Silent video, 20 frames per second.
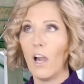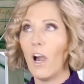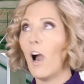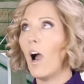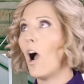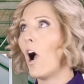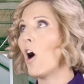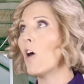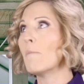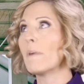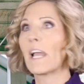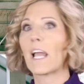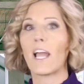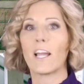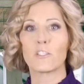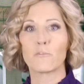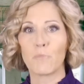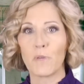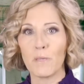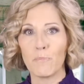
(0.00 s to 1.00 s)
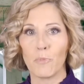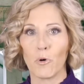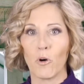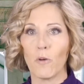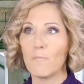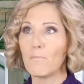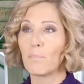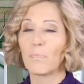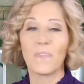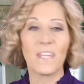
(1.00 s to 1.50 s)
Oh my gosh,
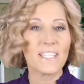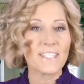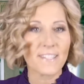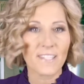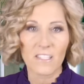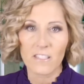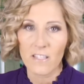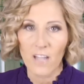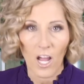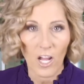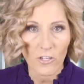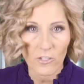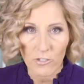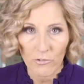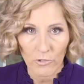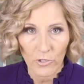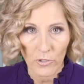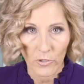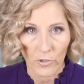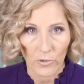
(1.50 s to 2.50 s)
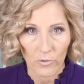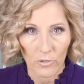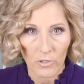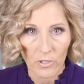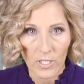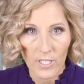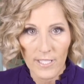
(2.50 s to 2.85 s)
people, this is not true.